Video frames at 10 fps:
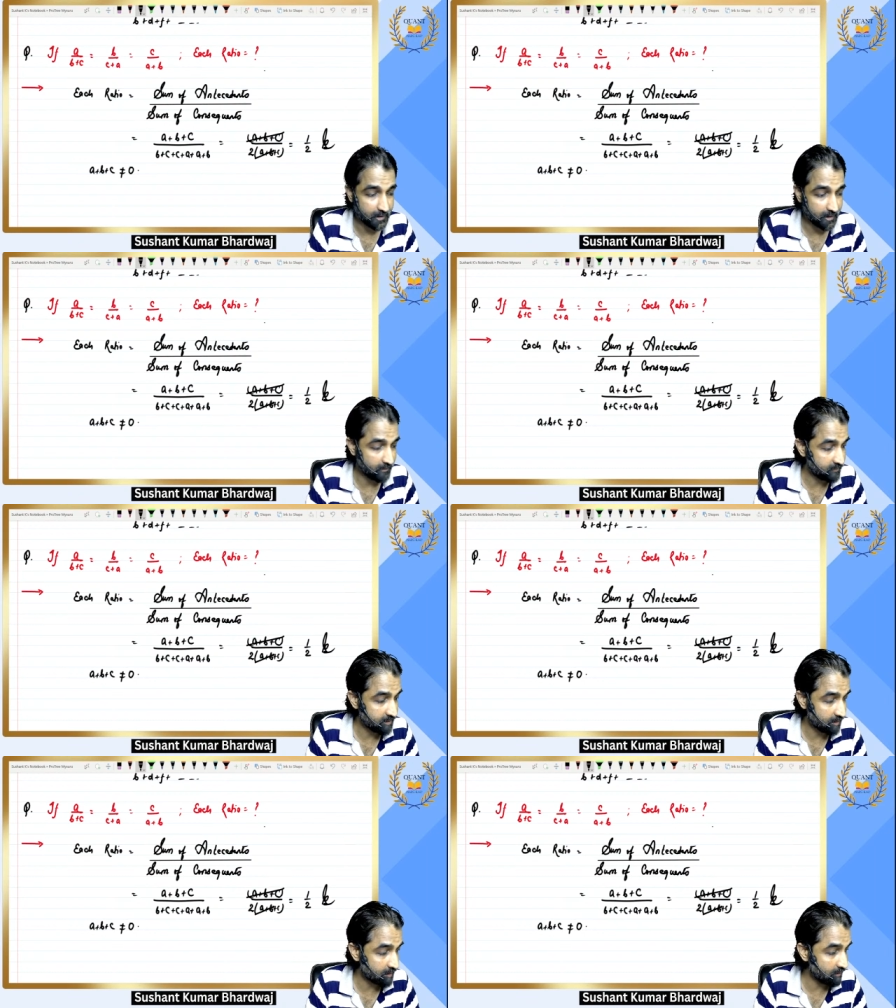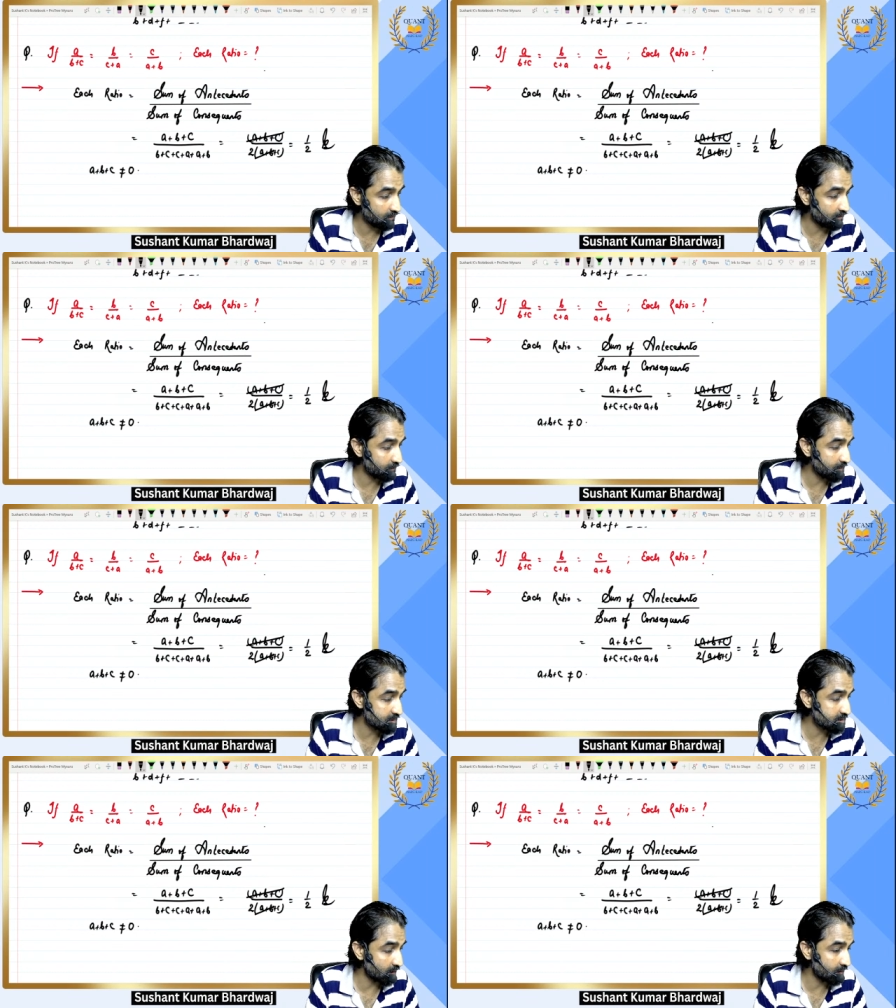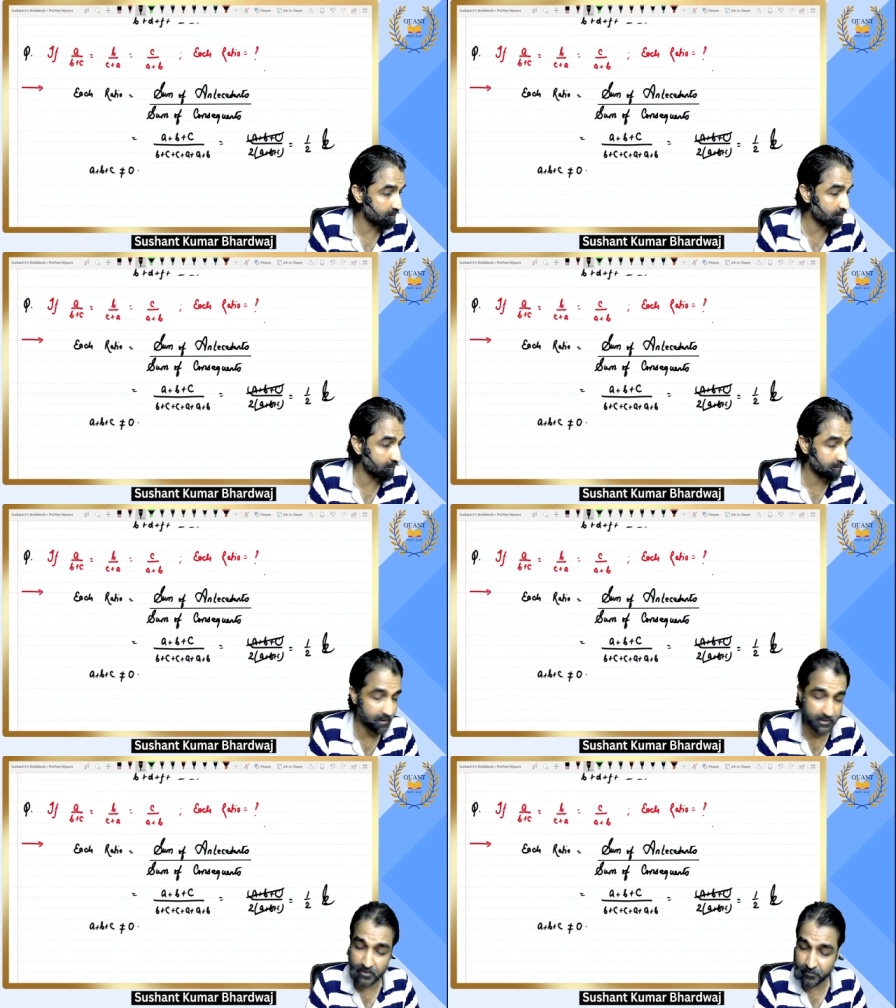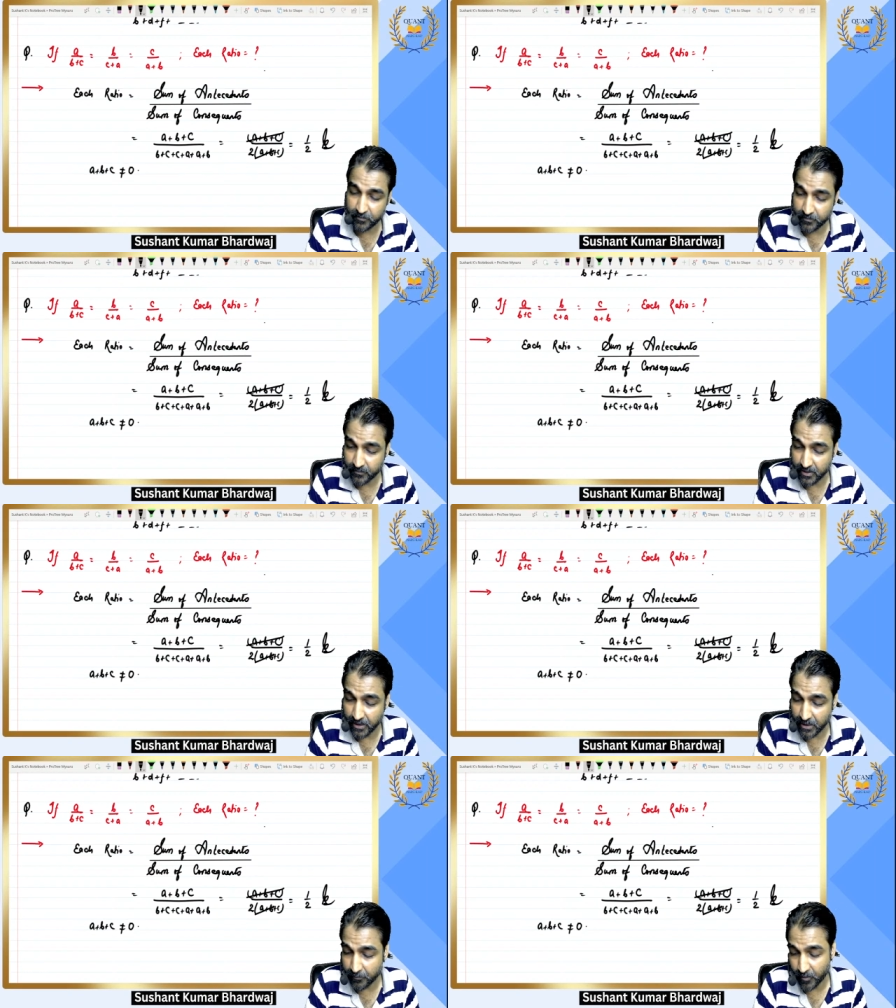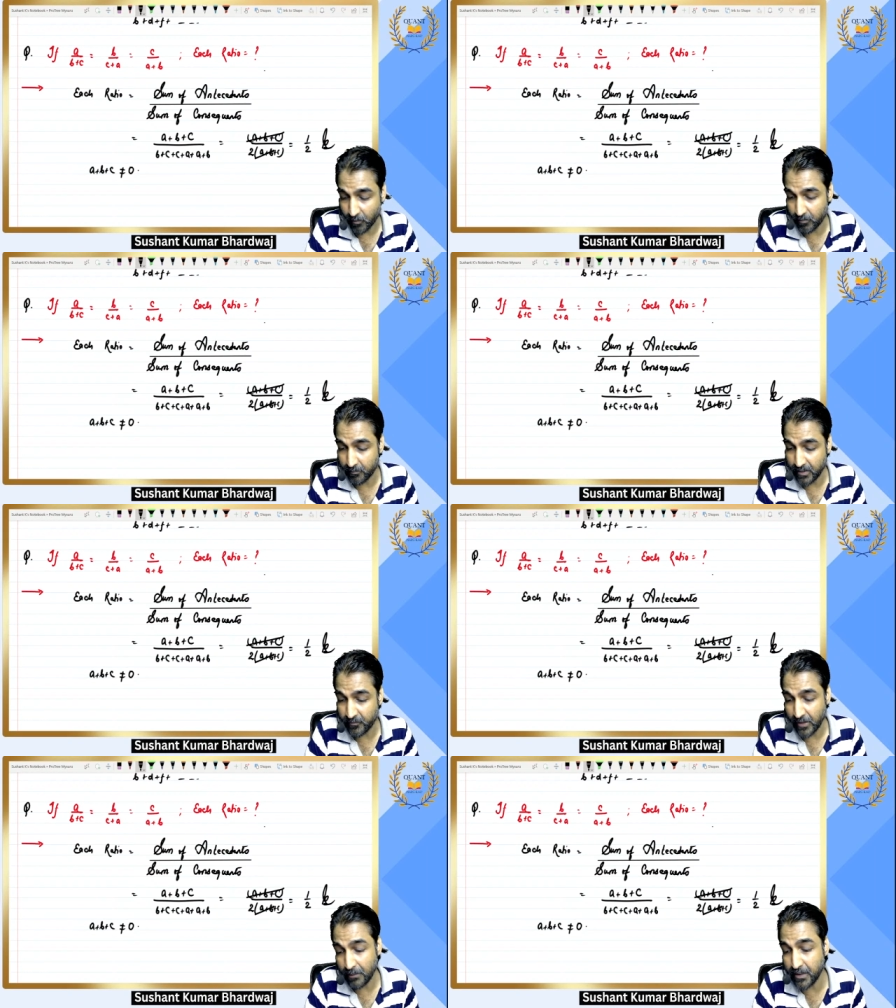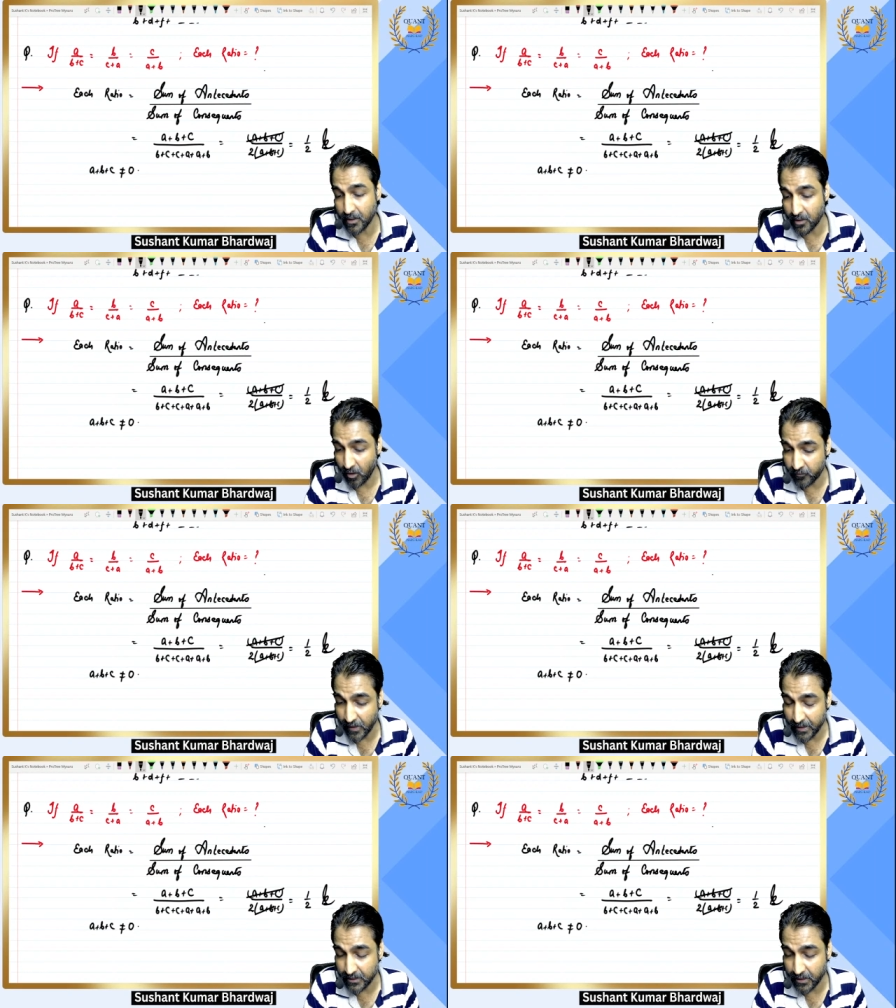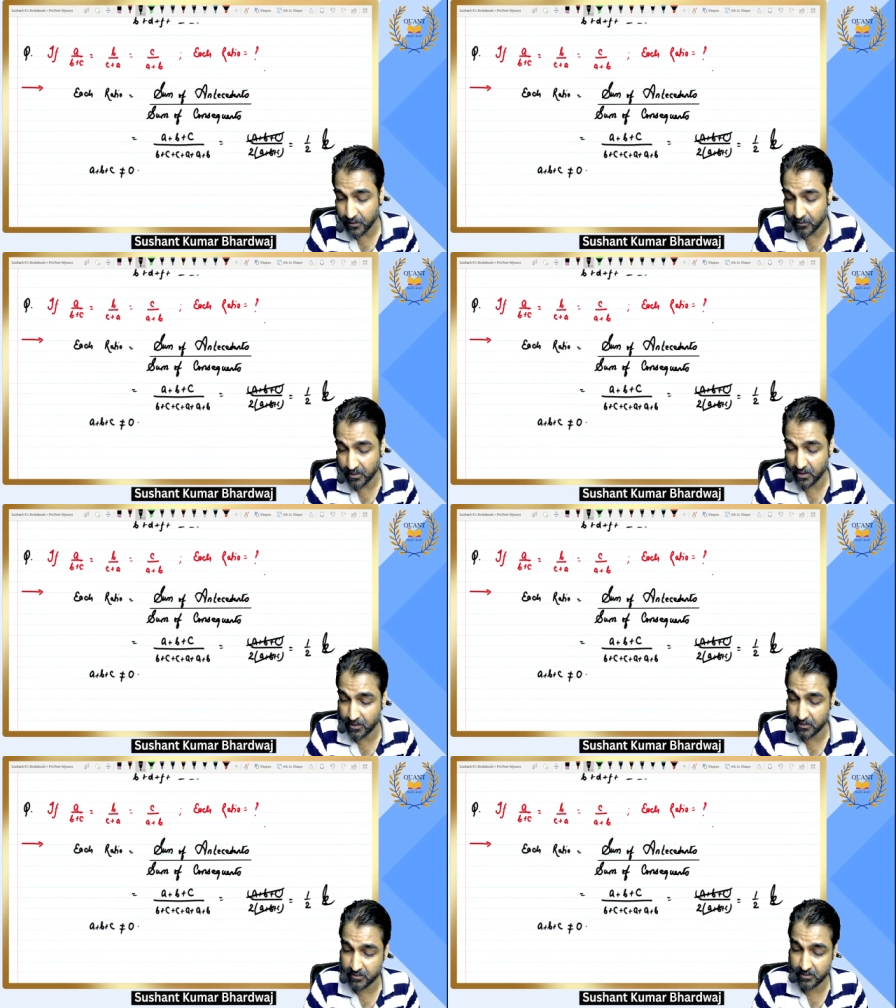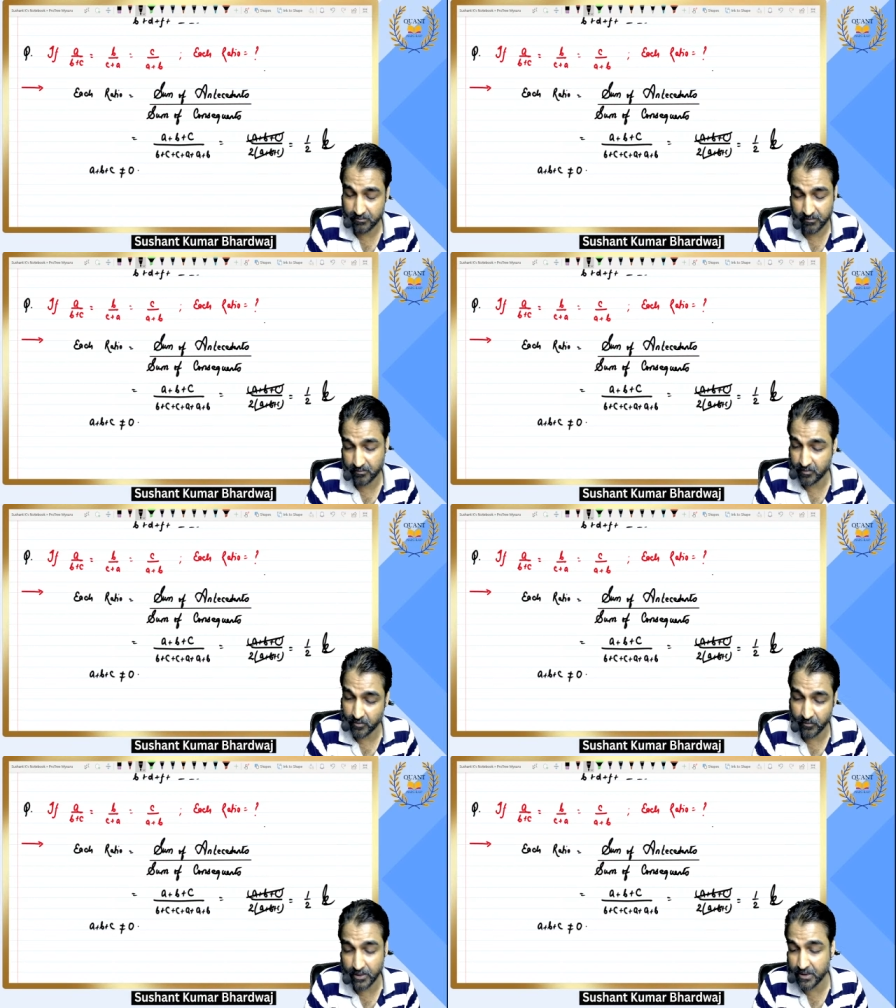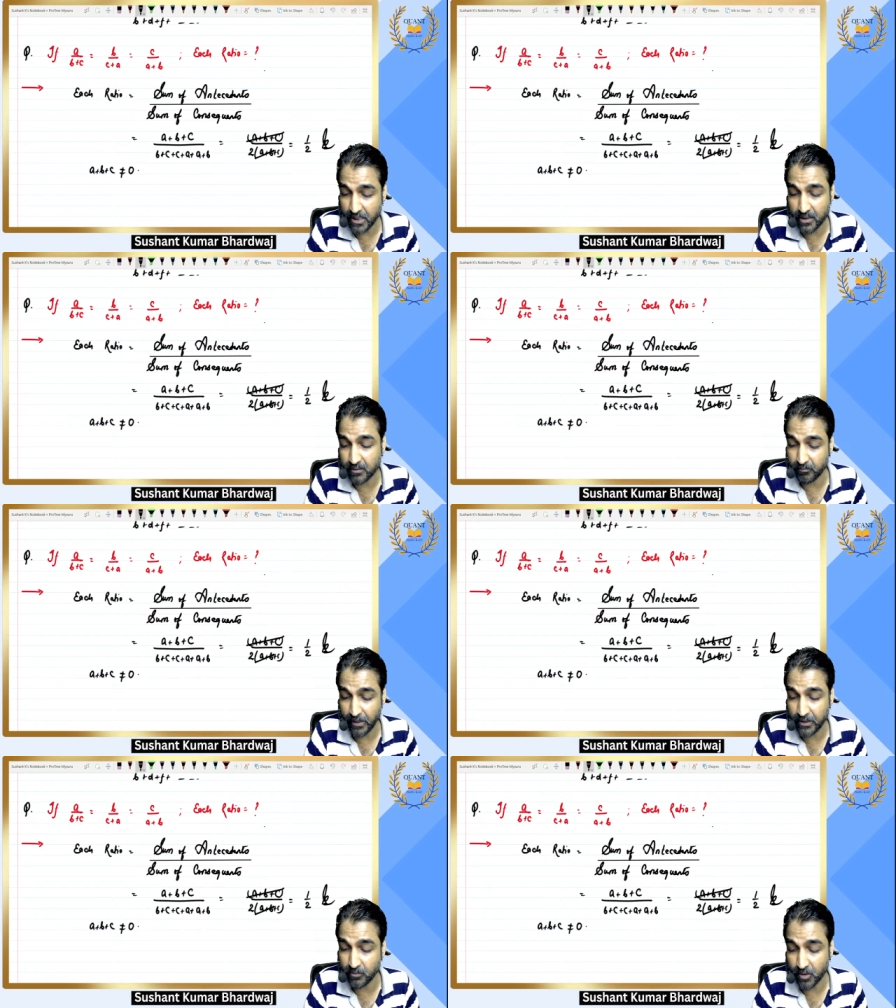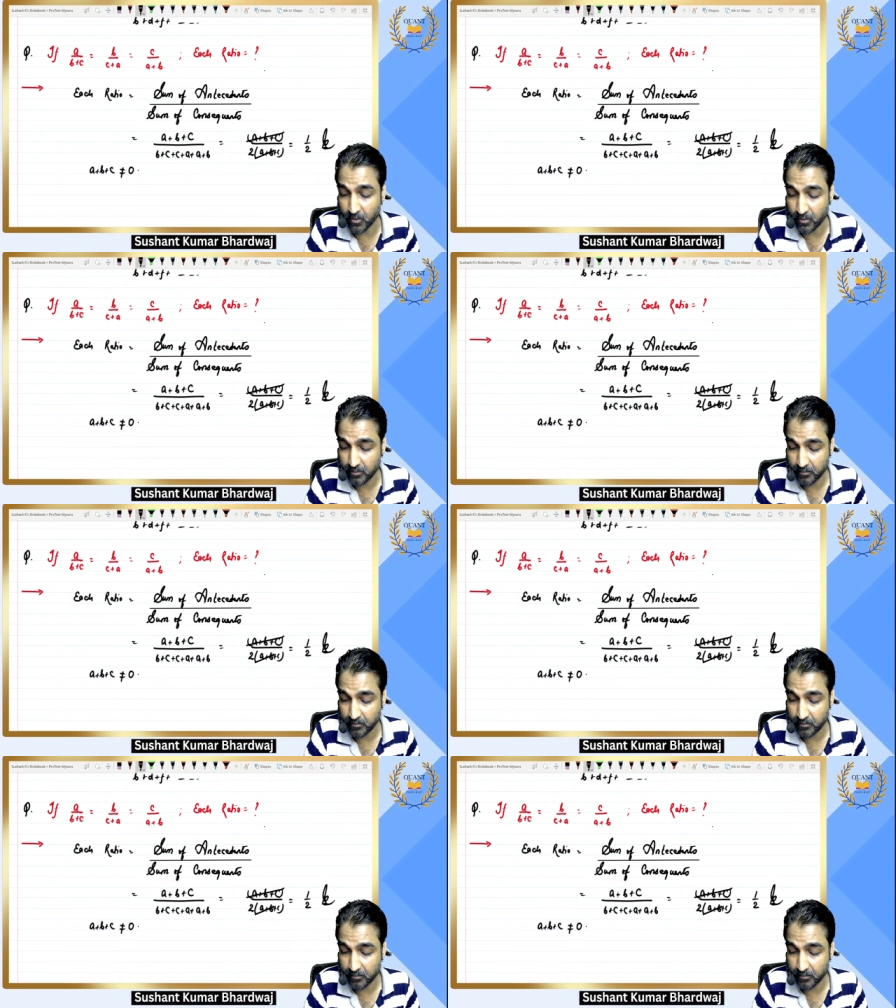If generator will not be started, then it will create a problem. If I'll be offline, then we'll take by tomorrow.